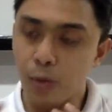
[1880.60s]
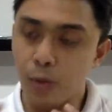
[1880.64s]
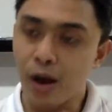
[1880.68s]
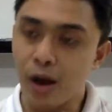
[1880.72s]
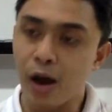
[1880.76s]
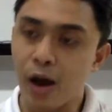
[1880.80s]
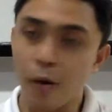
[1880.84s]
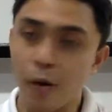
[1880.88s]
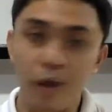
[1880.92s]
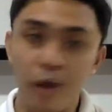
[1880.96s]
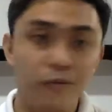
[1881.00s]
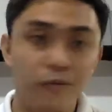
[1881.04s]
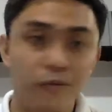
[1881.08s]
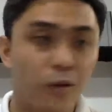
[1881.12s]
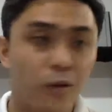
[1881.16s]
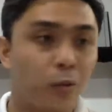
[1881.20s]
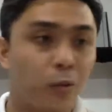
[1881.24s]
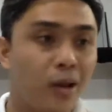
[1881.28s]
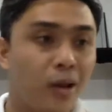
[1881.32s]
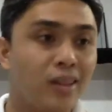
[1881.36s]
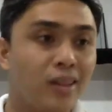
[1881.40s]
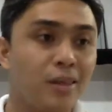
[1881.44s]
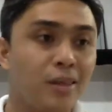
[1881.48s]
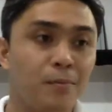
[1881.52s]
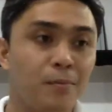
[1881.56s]
however,
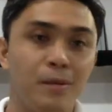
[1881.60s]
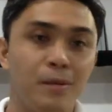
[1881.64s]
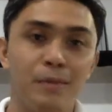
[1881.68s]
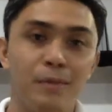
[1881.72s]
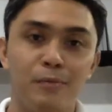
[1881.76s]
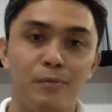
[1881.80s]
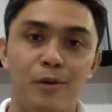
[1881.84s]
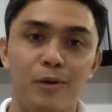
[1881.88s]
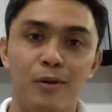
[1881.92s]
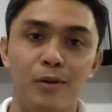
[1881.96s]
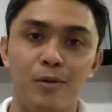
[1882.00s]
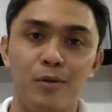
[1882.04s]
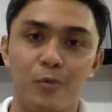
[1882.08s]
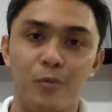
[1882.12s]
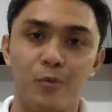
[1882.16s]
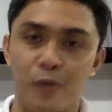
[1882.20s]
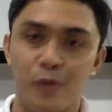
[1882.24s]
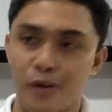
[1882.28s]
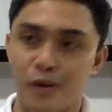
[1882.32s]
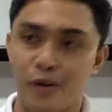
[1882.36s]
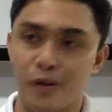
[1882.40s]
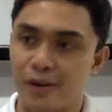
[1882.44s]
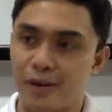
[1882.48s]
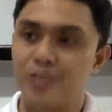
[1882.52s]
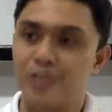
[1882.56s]
wealthy people who
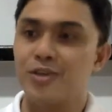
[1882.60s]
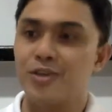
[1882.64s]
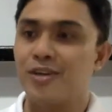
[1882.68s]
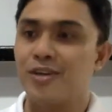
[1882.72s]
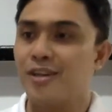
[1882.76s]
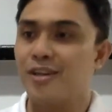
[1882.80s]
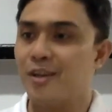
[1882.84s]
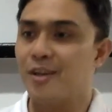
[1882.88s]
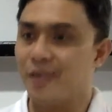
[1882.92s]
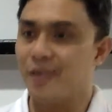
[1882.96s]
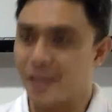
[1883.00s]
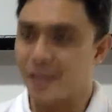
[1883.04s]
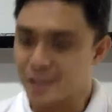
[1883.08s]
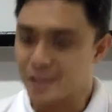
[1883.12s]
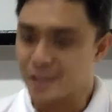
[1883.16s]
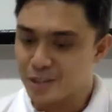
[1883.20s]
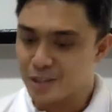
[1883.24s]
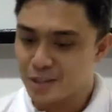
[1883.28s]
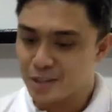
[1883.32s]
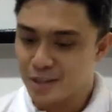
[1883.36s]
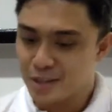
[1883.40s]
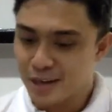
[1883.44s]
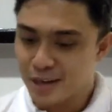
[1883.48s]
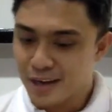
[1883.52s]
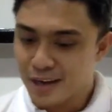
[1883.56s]
are richer than the
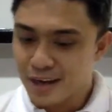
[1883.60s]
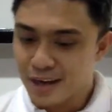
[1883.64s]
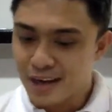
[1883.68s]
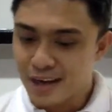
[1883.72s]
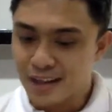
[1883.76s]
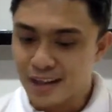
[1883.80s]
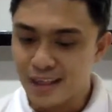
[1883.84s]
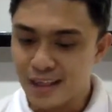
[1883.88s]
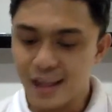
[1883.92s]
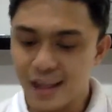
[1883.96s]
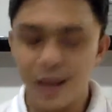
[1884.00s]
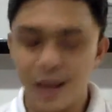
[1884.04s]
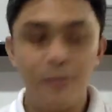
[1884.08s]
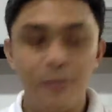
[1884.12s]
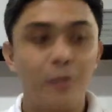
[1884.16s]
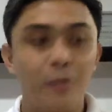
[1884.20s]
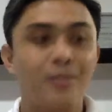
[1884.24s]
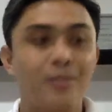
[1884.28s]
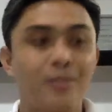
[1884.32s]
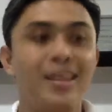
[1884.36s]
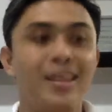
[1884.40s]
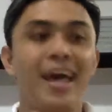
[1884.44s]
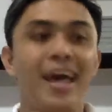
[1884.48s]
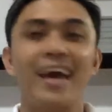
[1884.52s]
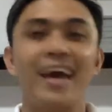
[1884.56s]
rich think
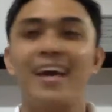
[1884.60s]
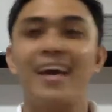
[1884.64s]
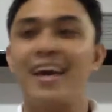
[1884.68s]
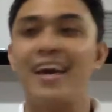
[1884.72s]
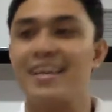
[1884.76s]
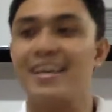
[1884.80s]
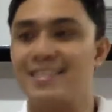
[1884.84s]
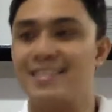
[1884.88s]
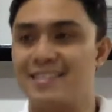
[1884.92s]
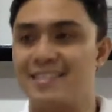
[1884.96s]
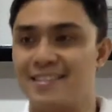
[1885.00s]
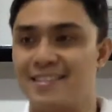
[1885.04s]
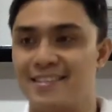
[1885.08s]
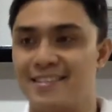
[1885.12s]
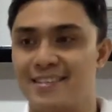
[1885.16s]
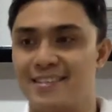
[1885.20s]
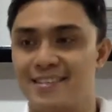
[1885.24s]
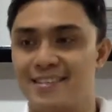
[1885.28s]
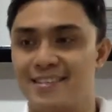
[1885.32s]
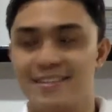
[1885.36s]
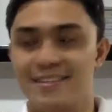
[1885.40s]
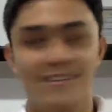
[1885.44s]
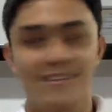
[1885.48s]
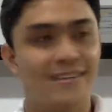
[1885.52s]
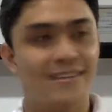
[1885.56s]
about
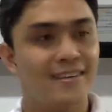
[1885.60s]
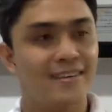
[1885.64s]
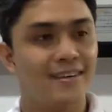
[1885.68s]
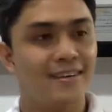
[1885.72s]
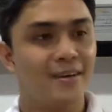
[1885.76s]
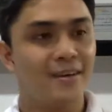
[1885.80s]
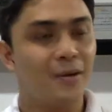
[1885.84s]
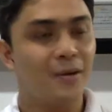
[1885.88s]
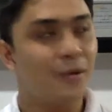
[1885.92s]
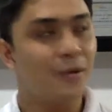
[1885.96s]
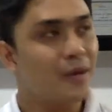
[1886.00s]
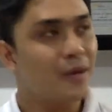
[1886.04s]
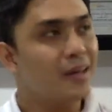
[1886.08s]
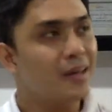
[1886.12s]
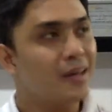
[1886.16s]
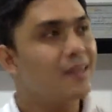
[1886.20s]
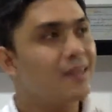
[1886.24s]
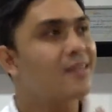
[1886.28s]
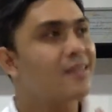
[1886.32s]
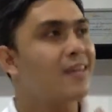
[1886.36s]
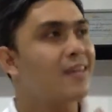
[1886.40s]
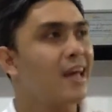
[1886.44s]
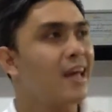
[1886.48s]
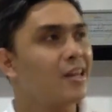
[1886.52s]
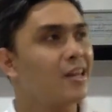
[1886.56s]
decades. Okay,
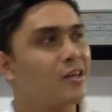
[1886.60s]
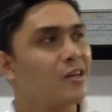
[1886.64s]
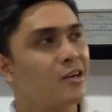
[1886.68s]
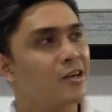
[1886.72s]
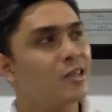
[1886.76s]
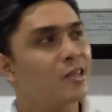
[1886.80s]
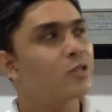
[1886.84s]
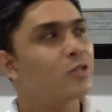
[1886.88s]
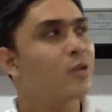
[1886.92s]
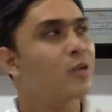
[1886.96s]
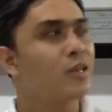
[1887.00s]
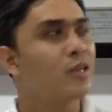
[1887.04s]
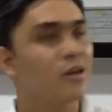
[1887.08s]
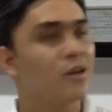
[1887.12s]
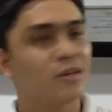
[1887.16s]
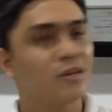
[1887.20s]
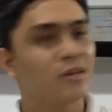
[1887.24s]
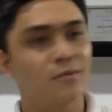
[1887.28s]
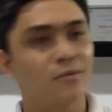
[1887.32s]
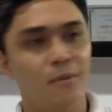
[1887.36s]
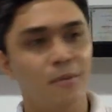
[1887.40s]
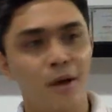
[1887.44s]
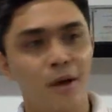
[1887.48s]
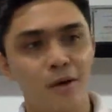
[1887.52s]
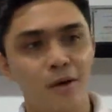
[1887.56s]
10 years, 20 years
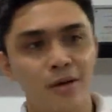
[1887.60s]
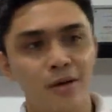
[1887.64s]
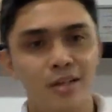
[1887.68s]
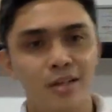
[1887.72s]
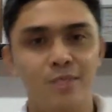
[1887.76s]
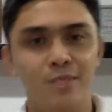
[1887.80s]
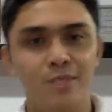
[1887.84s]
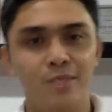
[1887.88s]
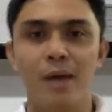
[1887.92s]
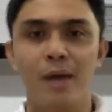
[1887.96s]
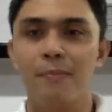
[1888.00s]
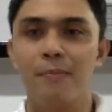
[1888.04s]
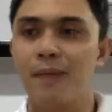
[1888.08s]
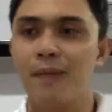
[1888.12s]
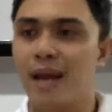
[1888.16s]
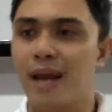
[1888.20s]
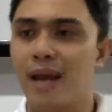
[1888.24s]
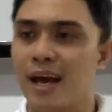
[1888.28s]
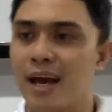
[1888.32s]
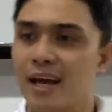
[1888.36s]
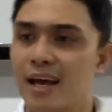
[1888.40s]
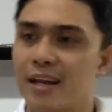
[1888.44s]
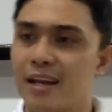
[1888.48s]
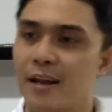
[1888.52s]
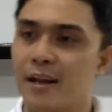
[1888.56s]
from now, this is my
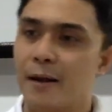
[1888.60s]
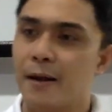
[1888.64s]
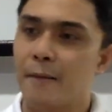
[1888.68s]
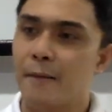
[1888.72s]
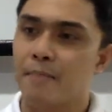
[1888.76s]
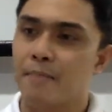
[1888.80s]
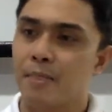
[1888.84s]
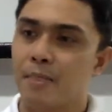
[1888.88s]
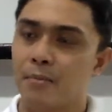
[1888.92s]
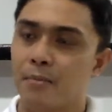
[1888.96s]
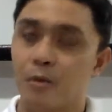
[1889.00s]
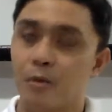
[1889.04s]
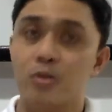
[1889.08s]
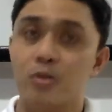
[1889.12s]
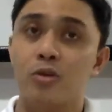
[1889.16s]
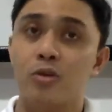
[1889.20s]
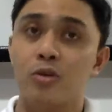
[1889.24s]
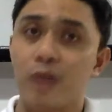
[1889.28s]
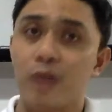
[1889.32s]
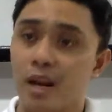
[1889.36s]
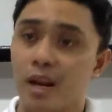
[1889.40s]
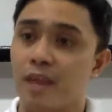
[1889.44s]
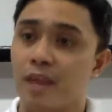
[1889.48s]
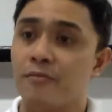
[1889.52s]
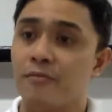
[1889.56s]
plan. Because they
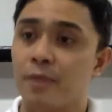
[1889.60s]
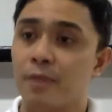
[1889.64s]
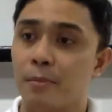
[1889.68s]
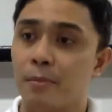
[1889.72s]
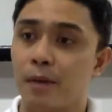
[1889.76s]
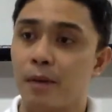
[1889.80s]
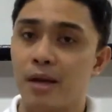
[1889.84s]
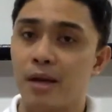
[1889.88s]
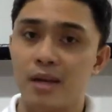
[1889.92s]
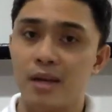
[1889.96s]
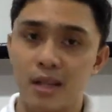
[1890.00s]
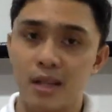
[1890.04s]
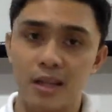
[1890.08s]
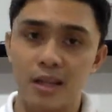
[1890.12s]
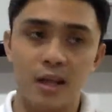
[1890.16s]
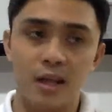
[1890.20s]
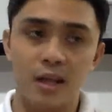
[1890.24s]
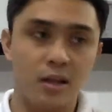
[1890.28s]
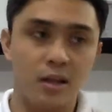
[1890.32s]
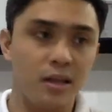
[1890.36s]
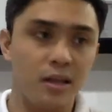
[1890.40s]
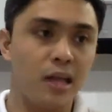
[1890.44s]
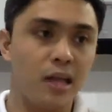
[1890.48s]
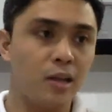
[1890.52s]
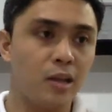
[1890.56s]
already have the money and
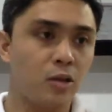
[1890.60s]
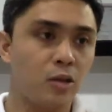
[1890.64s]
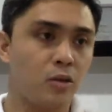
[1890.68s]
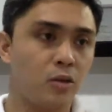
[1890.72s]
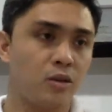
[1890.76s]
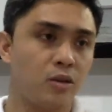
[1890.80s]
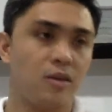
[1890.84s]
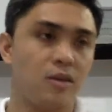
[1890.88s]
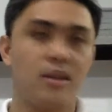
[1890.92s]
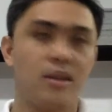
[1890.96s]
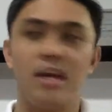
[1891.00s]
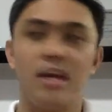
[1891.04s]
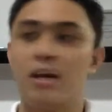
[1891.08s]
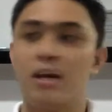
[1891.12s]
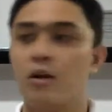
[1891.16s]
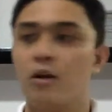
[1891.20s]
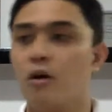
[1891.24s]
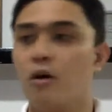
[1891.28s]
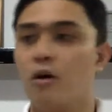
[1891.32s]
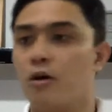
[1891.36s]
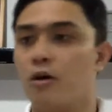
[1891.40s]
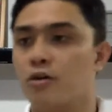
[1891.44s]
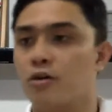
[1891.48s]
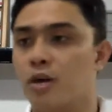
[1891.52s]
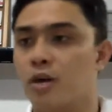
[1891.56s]
they think
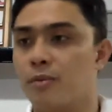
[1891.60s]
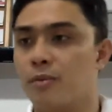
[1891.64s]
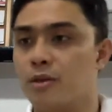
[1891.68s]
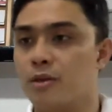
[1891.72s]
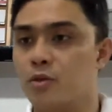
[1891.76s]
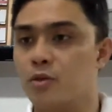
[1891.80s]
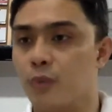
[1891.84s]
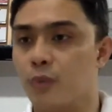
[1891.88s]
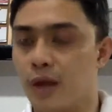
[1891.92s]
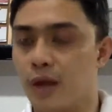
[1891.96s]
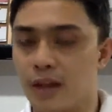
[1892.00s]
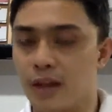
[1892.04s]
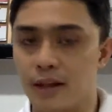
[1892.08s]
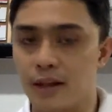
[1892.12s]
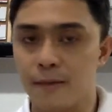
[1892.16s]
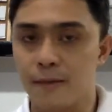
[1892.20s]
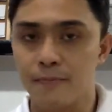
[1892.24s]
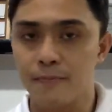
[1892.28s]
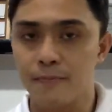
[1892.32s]
long term as well.